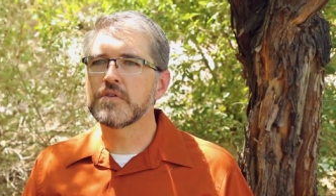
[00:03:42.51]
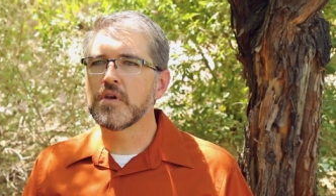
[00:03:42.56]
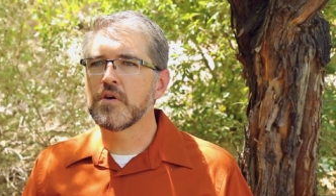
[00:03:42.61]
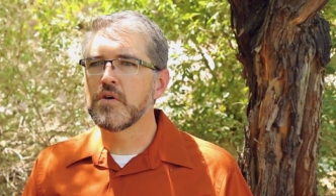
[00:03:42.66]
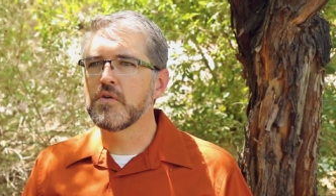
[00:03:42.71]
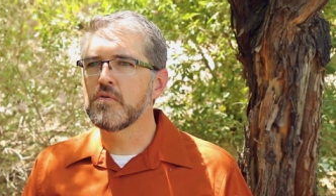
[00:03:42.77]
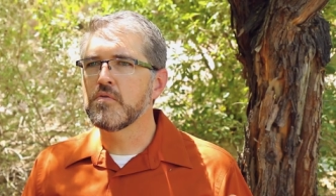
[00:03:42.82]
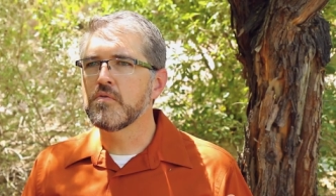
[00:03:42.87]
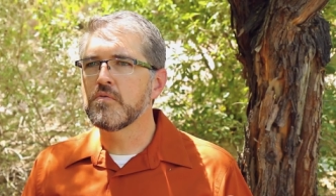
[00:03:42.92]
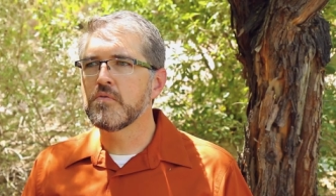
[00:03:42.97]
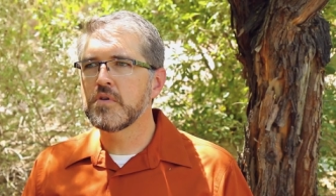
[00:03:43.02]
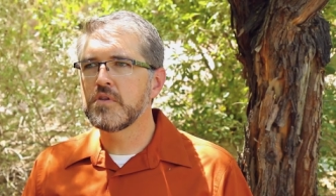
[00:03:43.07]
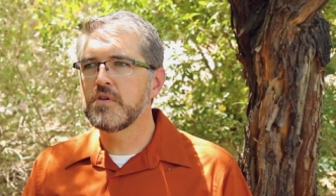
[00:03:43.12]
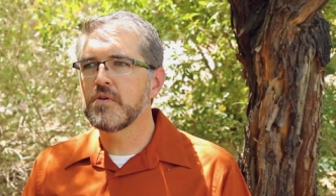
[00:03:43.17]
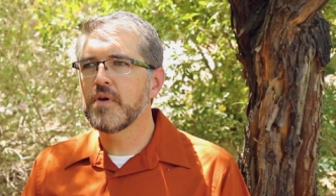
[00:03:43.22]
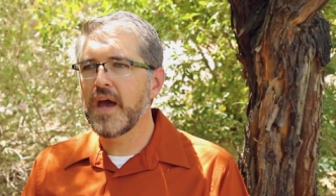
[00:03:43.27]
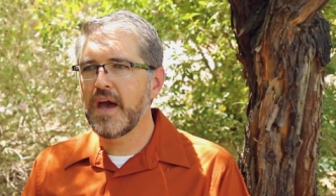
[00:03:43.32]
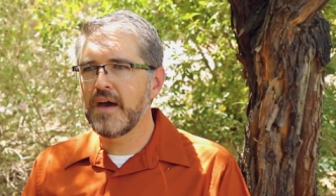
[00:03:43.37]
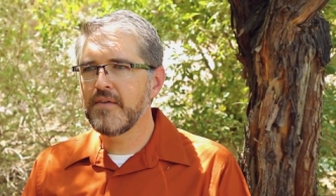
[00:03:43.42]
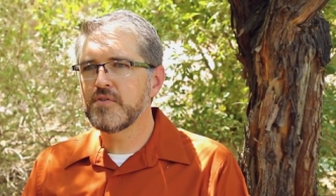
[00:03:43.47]
So when
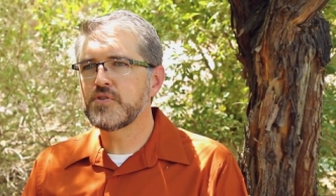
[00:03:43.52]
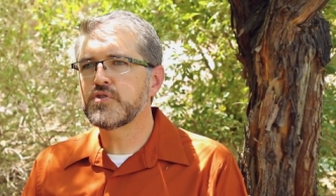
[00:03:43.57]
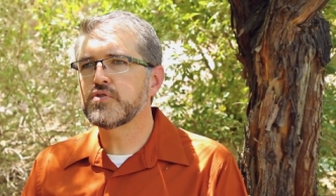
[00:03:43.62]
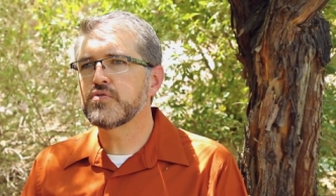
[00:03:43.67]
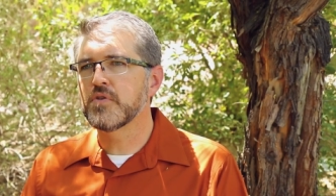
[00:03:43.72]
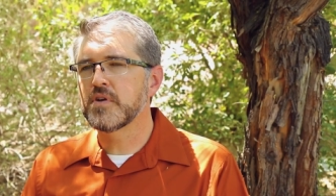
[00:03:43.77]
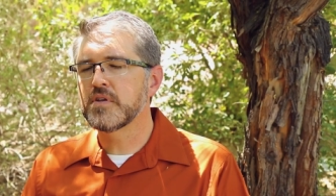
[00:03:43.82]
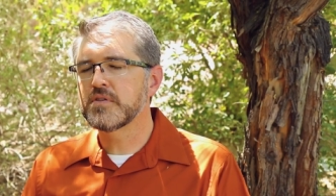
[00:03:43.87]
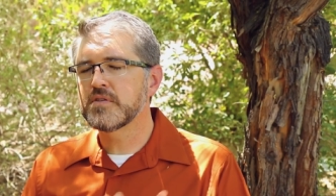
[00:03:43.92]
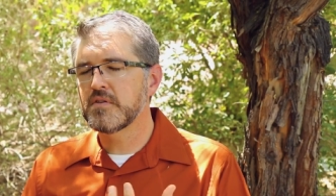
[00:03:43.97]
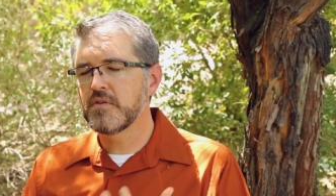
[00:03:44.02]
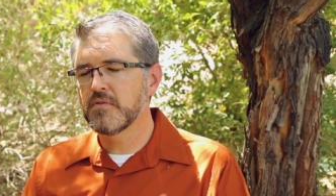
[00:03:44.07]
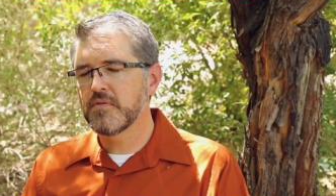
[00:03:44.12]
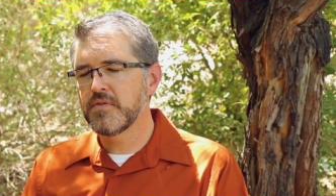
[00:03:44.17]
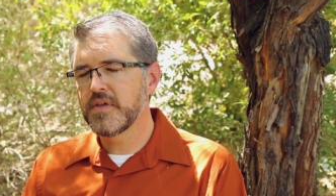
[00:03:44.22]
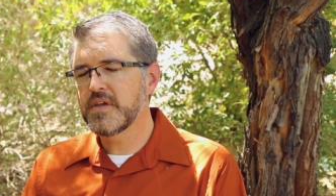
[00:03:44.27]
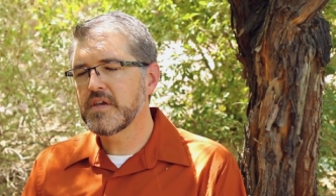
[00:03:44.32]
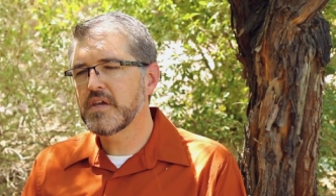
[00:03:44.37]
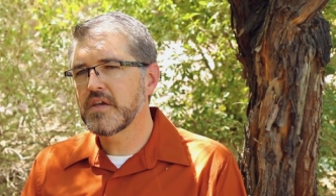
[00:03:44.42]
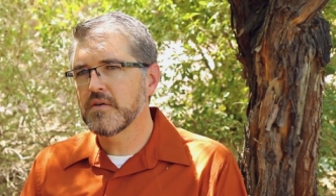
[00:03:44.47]
you have a choice and you're
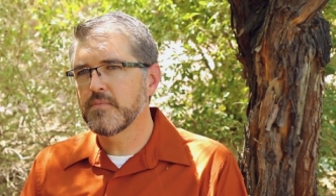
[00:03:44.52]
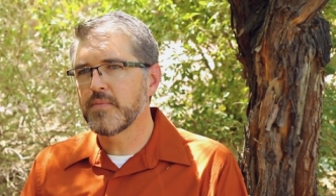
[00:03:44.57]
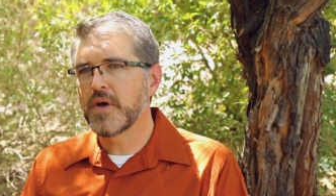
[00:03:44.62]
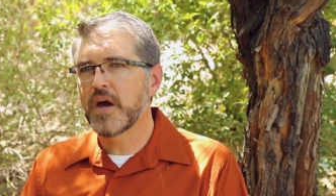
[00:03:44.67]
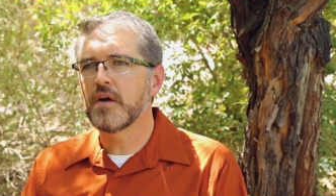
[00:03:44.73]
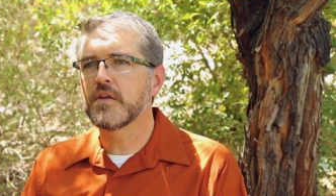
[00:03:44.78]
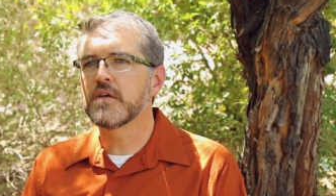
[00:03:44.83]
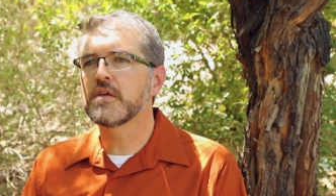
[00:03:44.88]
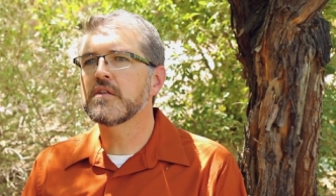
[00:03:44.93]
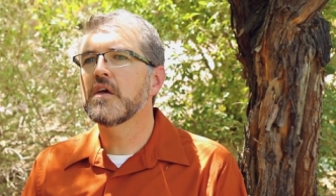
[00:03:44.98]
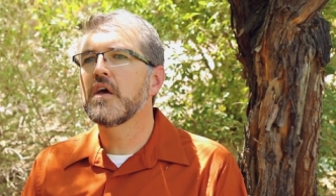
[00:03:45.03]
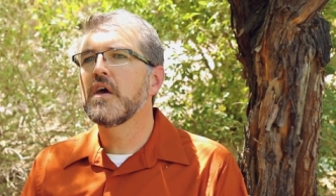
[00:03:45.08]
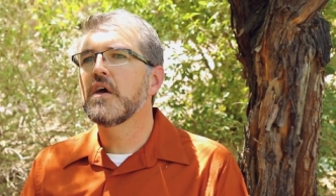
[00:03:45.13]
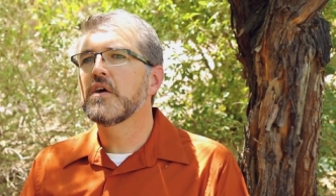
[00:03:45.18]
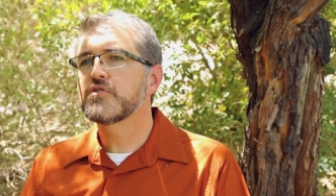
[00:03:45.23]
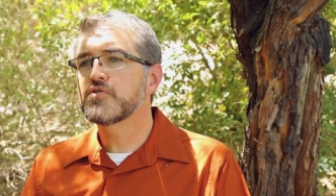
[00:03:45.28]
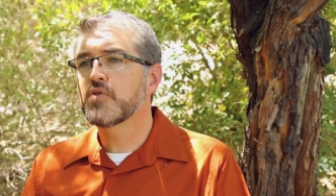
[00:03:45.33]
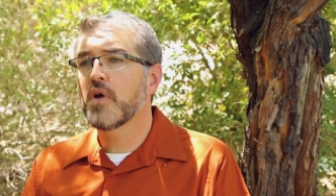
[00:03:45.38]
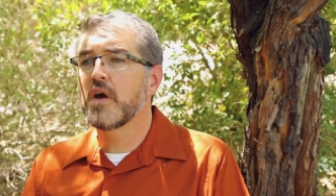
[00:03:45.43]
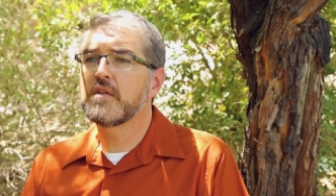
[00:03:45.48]
thinking about it,
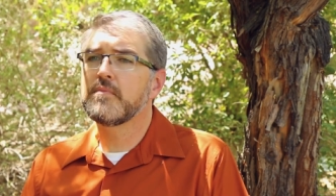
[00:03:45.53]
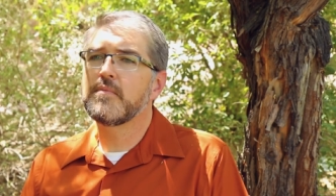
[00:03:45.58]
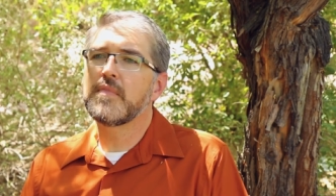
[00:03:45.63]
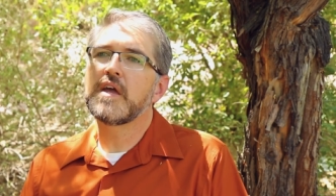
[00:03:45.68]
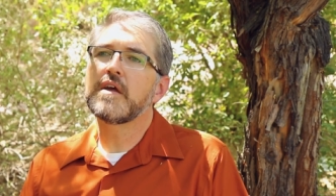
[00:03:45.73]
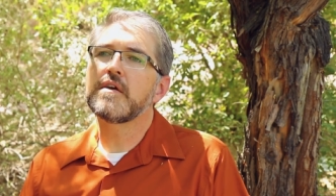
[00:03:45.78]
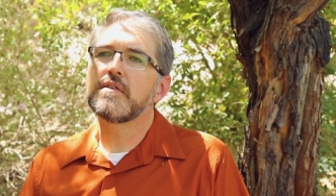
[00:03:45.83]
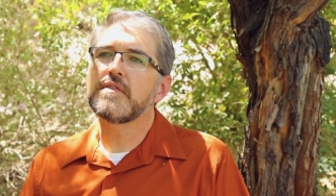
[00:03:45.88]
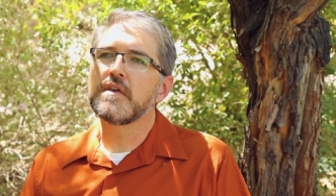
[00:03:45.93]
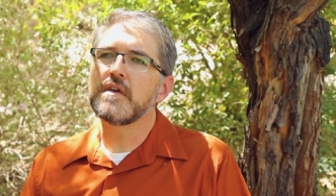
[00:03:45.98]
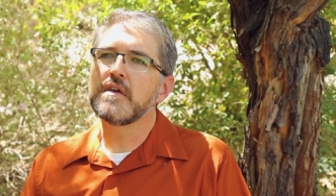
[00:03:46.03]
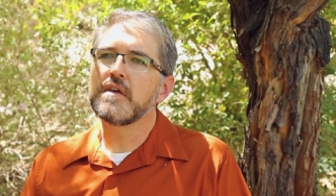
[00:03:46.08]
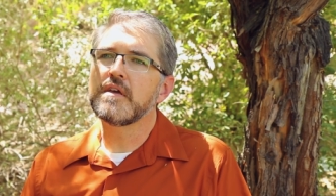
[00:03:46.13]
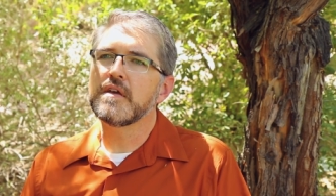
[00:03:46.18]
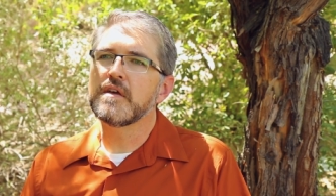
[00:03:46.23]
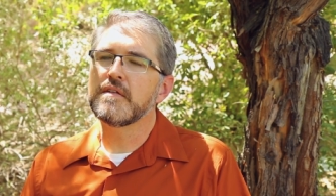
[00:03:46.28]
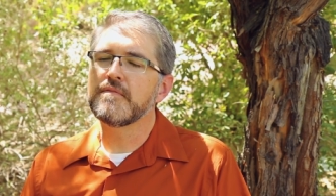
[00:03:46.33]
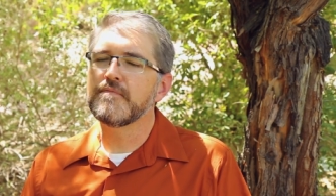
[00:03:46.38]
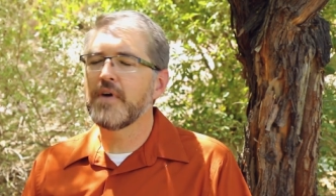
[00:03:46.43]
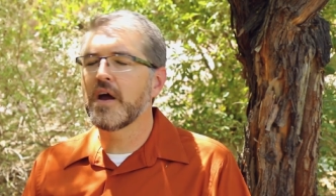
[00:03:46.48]
try to make
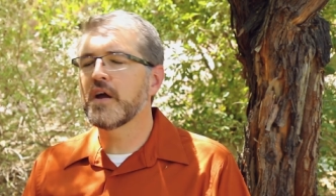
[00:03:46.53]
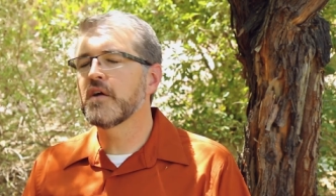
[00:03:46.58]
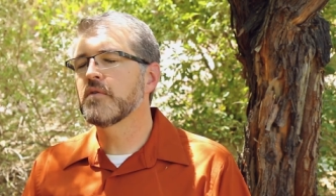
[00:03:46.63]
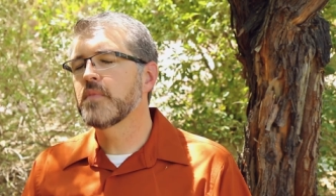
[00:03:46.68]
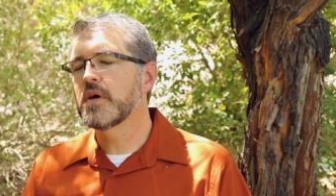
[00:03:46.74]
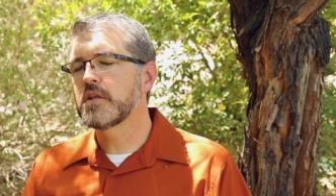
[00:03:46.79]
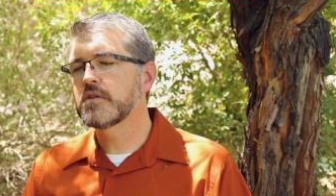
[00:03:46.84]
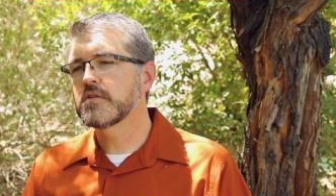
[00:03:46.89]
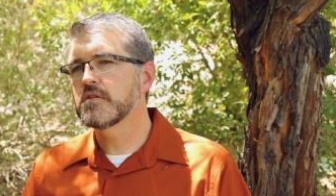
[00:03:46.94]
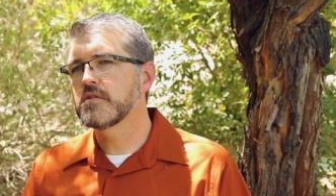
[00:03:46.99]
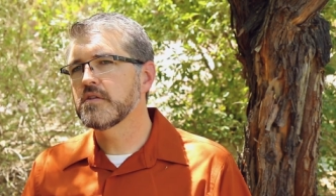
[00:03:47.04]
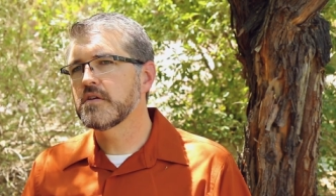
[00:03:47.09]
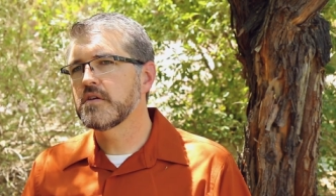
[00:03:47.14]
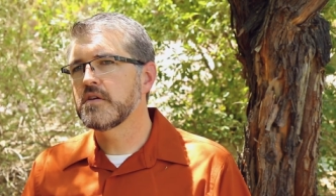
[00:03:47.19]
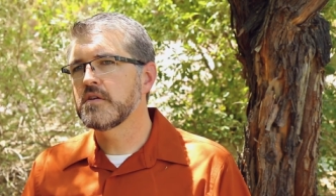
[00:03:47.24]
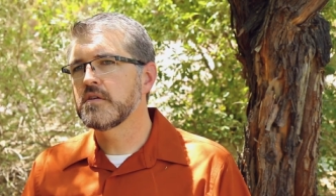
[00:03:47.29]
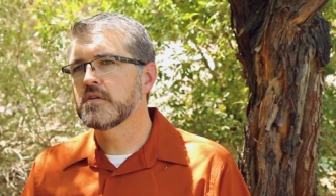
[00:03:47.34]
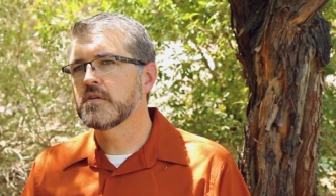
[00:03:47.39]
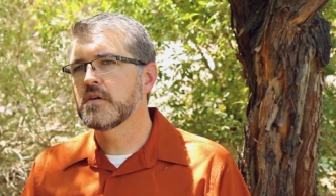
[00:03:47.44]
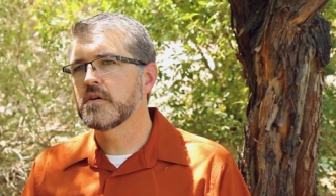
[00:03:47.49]
the
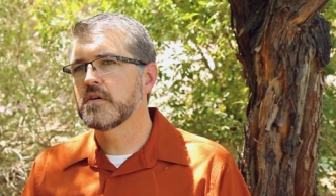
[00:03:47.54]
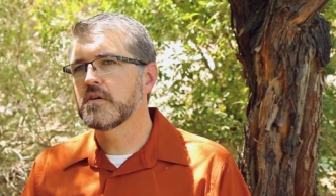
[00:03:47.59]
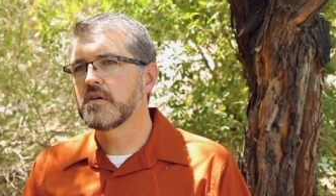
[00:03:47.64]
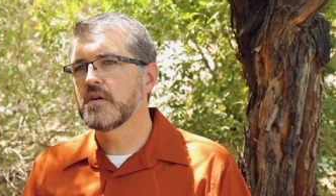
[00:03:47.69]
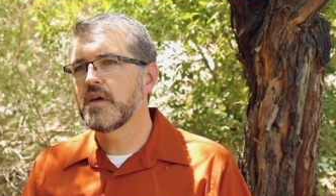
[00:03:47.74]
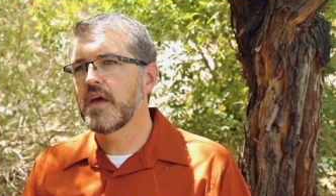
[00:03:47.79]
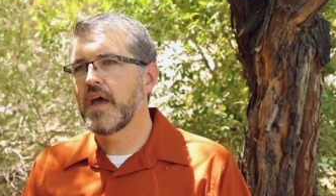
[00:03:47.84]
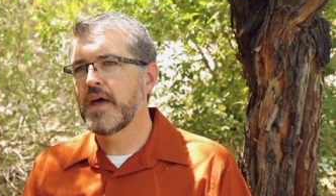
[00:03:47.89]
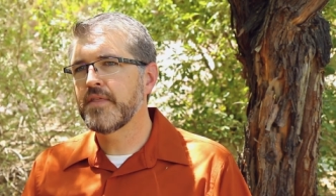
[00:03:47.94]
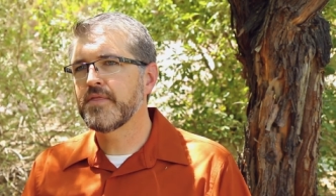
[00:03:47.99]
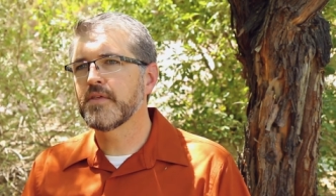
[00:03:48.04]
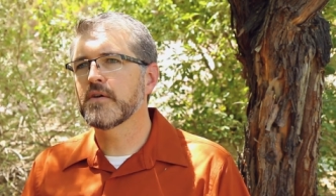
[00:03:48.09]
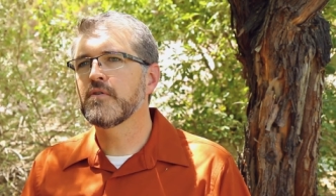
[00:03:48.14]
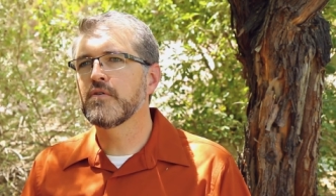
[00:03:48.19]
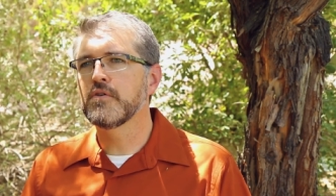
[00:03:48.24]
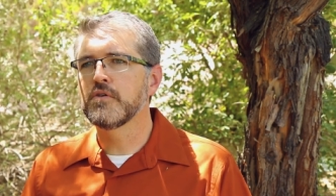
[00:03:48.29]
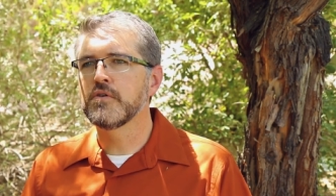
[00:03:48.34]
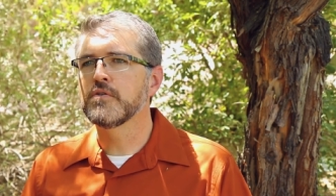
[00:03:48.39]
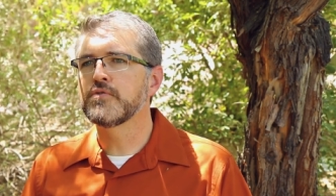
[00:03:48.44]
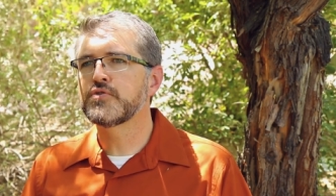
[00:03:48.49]
environmentally
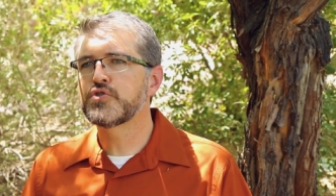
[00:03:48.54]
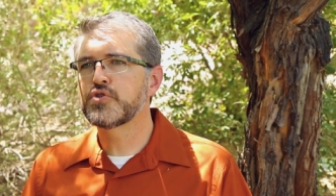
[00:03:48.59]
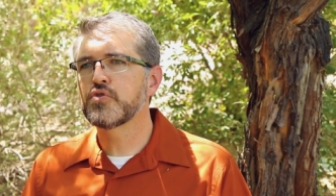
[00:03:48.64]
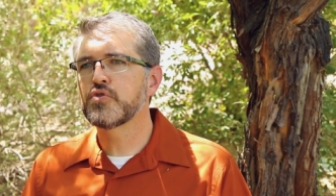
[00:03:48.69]
ethical